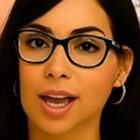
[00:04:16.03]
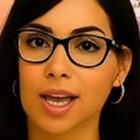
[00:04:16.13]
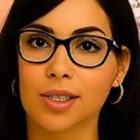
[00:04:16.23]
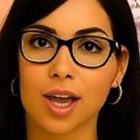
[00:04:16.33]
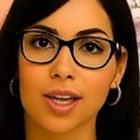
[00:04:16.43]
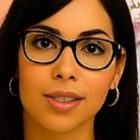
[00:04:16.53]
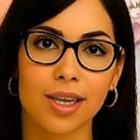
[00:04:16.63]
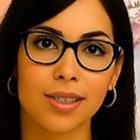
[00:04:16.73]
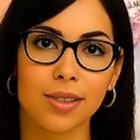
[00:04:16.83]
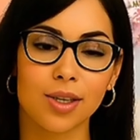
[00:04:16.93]
In
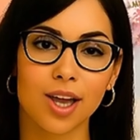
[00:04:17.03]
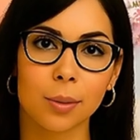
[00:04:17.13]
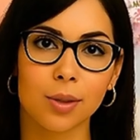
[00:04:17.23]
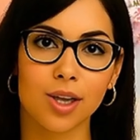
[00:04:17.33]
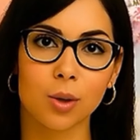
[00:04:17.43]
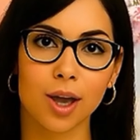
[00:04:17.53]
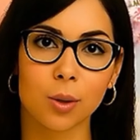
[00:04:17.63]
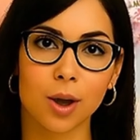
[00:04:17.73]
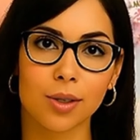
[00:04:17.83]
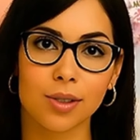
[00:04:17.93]
Genesis chapter
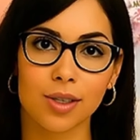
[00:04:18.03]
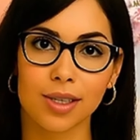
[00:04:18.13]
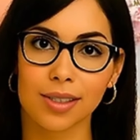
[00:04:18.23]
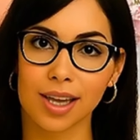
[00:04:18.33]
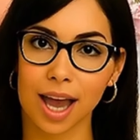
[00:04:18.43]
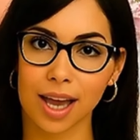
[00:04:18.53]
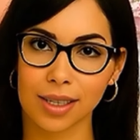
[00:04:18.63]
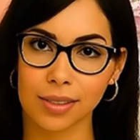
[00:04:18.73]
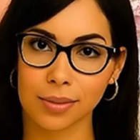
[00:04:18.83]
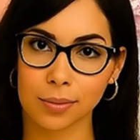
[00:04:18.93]
21, verses
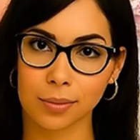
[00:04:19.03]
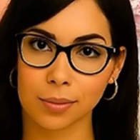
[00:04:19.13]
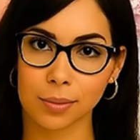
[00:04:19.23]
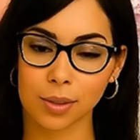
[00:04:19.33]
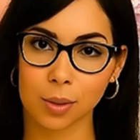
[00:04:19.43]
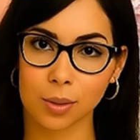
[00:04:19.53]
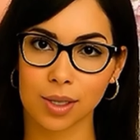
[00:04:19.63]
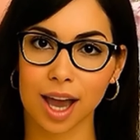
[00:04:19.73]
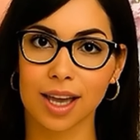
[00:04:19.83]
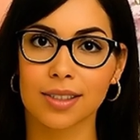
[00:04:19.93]
8 through
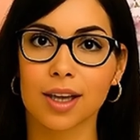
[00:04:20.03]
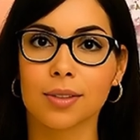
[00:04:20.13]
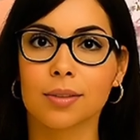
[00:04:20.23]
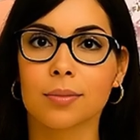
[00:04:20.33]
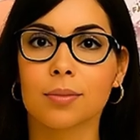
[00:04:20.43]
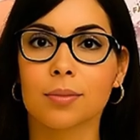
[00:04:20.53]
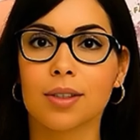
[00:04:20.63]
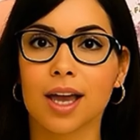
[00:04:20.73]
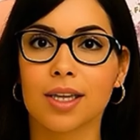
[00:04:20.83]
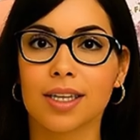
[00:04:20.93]
10,
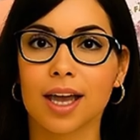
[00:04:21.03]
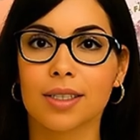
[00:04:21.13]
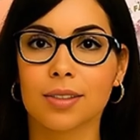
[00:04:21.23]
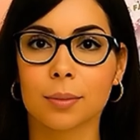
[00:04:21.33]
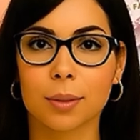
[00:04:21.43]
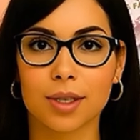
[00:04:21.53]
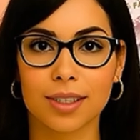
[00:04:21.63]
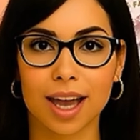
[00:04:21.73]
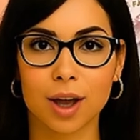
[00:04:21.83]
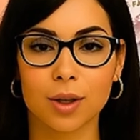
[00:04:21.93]
it says, "But
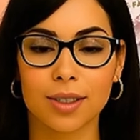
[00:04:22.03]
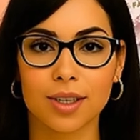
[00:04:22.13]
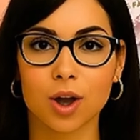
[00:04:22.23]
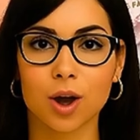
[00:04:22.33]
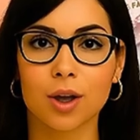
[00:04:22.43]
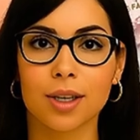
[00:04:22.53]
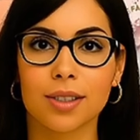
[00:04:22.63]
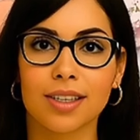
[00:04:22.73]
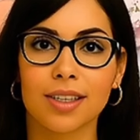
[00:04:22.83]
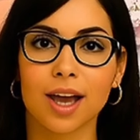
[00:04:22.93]
Sarah saw that
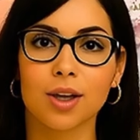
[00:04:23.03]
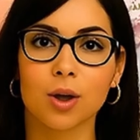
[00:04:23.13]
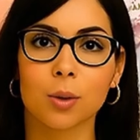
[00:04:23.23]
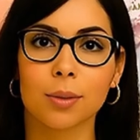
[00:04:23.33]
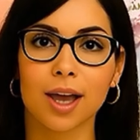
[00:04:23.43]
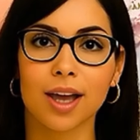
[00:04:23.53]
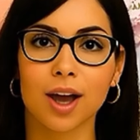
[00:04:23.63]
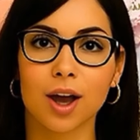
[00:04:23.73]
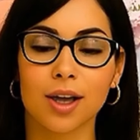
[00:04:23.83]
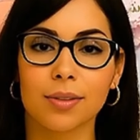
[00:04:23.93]
the son whom
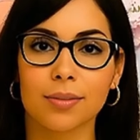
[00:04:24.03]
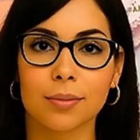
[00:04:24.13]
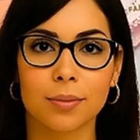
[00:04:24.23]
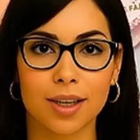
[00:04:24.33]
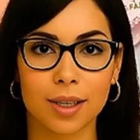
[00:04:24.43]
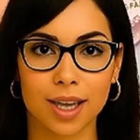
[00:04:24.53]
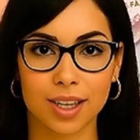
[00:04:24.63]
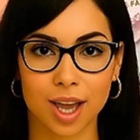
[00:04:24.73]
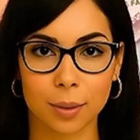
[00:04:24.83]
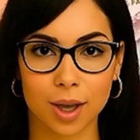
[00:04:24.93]
Hagar, the
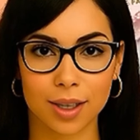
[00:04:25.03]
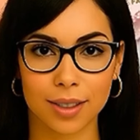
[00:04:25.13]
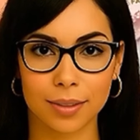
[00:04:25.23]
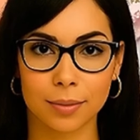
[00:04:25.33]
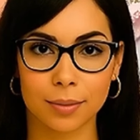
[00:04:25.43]
Egyptian,